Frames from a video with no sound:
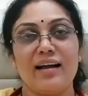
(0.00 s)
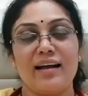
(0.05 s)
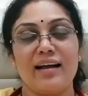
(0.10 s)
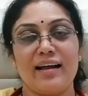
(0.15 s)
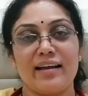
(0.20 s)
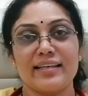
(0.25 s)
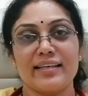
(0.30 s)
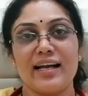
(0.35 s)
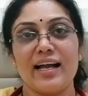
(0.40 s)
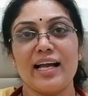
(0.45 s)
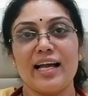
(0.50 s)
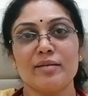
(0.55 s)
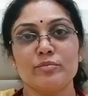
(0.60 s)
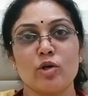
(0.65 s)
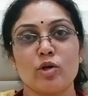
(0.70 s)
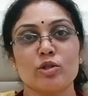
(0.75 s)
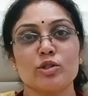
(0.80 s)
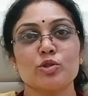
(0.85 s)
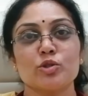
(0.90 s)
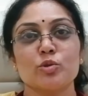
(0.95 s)
Hi, I am
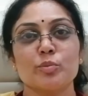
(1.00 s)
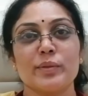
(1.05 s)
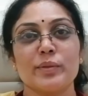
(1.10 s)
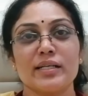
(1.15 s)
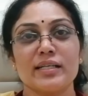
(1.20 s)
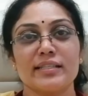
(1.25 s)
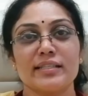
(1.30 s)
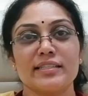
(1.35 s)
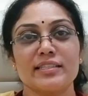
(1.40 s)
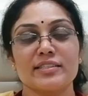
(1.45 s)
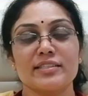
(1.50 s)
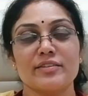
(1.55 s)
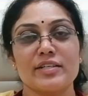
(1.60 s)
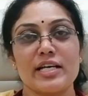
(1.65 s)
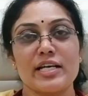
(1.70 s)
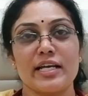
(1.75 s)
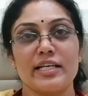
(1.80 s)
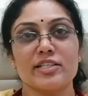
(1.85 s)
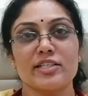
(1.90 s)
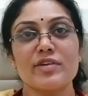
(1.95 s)
Dr Roopa,
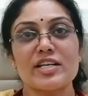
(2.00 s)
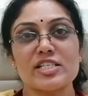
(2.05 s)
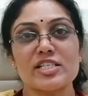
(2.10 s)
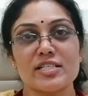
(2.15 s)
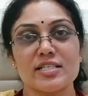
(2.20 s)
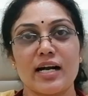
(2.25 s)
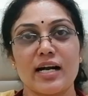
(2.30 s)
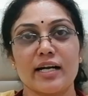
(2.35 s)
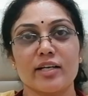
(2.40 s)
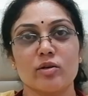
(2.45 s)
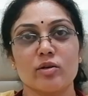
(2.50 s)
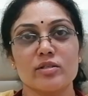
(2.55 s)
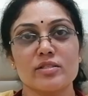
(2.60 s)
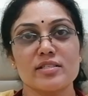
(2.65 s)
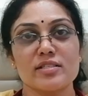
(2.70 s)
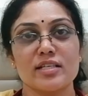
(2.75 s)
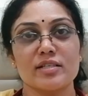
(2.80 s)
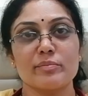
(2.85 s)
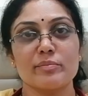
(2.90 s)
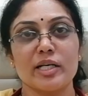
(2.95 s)
Interventional
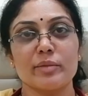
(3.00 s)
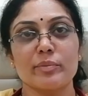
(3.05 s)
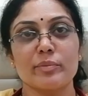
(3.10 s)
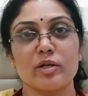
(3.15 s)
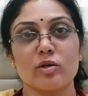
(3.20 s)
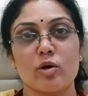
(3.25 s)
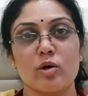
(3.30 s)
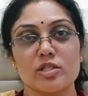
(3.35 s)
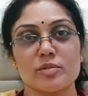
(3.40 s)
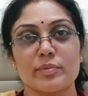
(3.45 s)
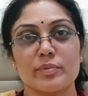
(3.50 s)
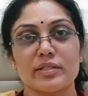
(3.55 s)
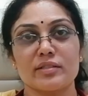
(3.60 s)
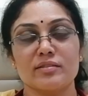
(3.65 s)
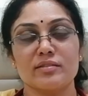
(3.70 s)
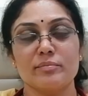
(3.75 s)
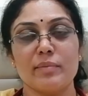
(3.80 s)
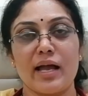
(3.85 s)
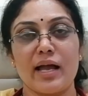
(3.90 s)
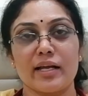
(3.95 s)
Cardiologist at Manipal
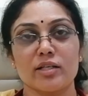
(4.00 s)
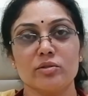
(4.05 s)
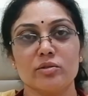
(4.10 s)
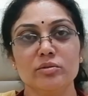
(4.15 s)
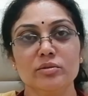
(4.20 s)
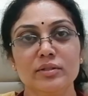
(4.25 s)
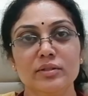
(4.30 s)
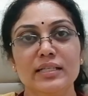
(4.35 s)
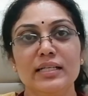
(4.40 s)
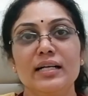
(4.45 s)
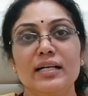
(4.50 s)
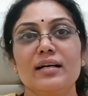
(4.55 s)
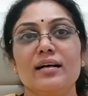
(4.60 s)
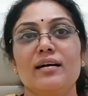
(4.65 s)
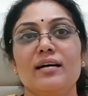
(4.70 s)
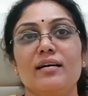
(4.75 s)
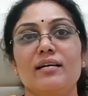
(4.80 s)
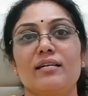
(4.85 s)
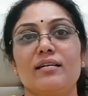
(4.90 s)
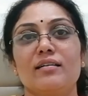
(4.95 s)
Hospital, Bangalore.
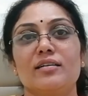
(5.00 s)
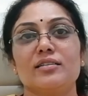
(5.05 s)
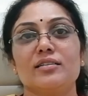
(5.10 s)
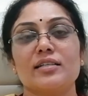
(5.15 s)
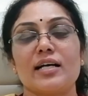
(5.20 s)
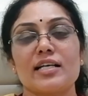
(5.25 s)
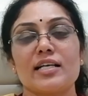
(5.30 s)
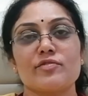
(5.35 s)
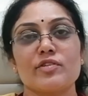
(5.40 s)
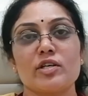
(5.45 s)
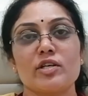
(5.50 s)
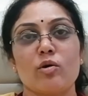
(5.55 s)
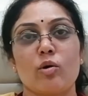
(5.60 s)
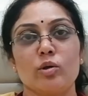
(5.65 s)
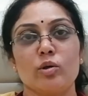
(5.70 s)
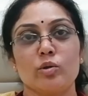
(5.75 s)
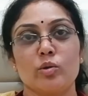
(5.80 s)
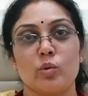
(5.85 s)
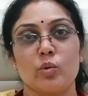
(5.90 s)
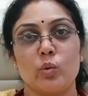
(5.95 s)
As we
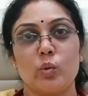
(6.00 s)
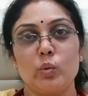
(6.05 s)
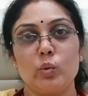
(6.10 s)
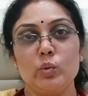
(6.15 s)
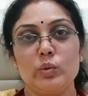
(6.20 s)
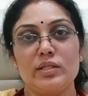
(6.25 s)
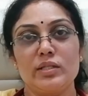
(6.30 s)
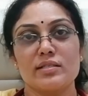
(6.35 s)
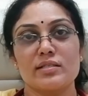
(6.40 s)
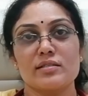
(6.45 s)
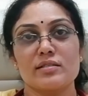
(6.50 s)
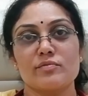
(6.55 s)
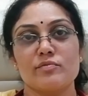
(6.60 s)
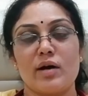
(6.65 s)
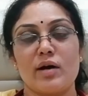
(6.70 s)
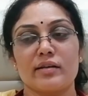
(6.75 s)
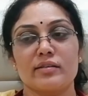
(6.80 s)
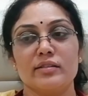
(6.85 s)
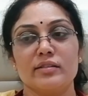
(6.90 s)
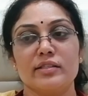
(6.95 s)
all know, this
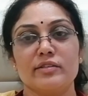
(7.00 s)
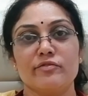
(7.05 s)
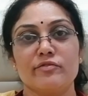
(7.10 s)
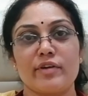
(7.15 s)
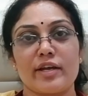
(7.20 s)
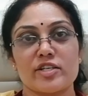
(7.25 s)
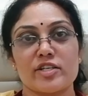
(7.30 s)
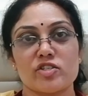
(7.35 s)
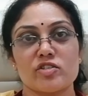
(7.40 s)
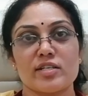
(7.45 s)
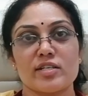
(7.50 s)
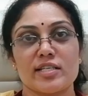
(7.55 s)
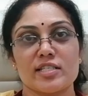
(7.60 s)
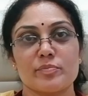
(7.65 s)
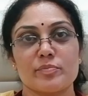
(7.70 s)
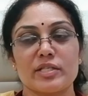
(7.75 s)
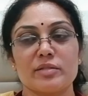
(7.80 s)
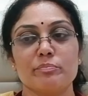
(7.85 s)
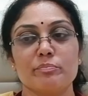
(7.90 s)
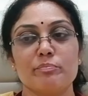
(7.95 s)
viral infection has
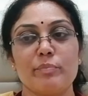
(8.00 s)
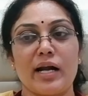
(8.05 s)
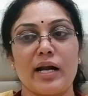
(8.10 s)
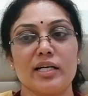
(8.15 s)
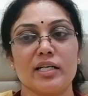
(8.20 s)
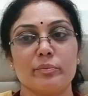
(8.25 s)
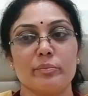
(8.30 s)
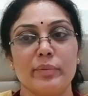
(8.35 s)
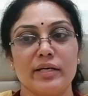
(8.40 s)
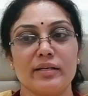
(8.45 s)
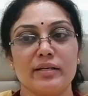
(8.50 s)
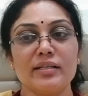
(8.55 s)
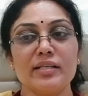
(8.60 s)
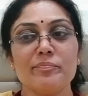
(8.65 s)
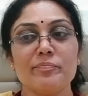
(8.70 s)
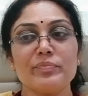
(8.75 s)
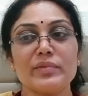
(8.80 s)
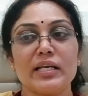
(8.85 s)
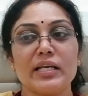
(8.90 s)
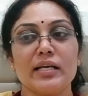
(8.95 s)
become pandemic
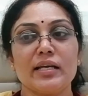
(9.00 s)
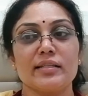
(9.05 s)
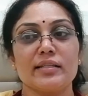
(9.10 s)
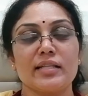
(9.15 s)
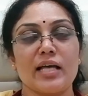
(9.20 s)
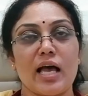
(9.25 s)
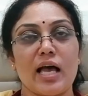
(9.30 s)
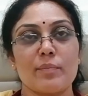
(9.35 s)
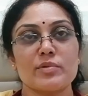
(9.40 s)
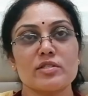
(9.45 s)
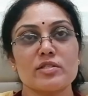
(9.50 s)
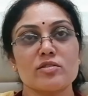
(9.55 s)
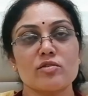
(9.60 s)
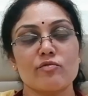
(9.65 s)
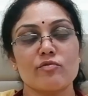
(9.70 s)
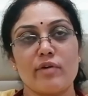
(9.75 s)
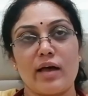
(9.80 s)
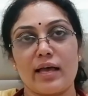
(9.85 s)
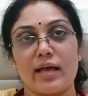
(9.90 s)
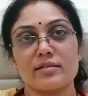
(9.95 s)
in the absence of
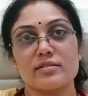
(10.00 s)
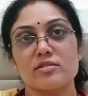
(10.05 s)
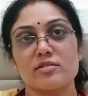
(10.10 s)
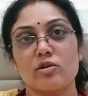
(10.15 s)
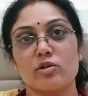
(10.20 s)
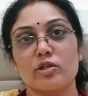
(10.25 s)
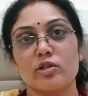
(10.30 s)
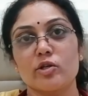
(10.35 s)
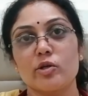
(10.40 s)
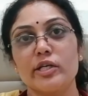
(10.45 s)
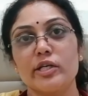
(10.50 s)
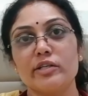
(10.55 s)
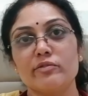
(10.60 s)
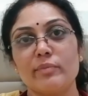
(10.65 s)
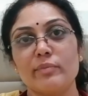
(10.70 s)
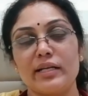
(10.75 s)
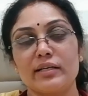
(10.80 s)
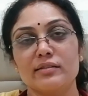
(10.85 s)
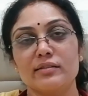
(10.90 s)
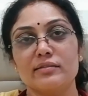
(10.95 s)
vaccine or curative
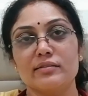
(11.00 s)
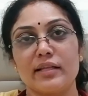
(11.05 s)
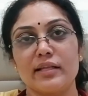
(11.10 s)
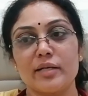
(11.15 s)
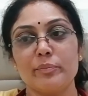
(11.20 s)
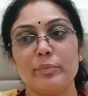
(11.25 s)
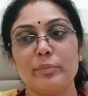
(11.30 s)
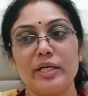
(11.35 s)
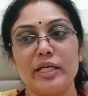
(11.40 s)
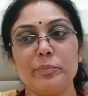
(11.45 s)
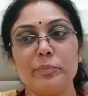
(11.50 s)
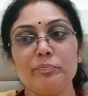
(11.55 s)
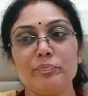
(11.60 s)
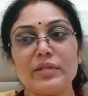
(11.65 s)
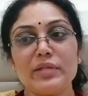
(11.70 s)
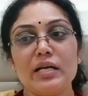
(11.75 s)
medical therapy.